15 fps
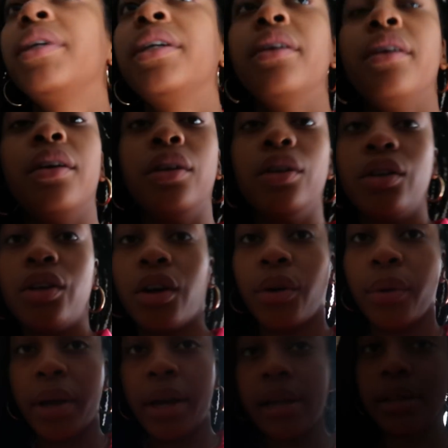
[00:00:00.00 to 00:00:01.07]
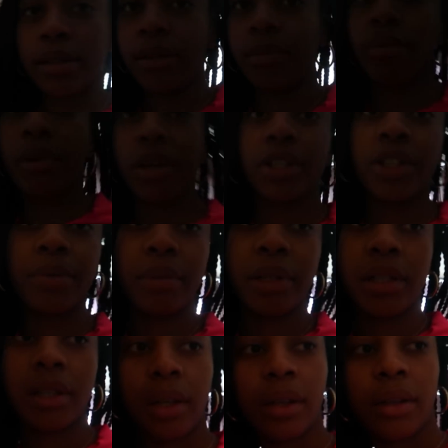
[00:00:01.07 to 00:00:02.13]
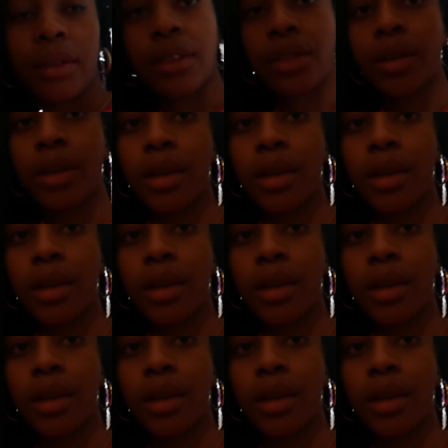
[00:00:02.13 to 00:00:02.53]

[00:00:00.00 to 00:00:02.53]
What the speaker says: me go and brush my teeth.